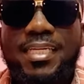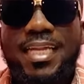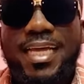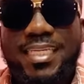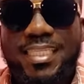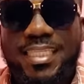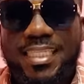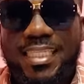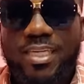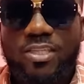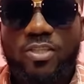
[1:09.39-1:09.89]
now
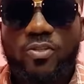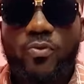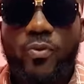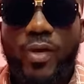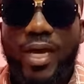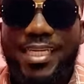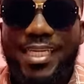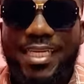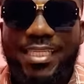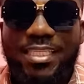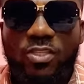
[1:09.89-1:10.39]
share to
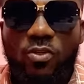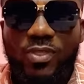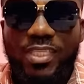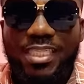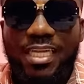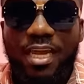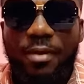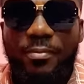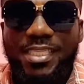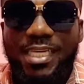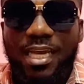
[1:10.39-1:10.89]
other
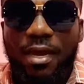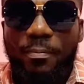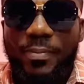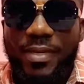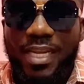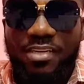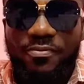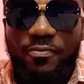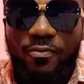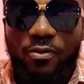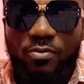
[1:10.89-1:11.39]
social media
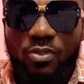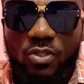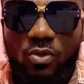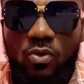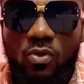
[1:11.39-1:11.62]
platforms.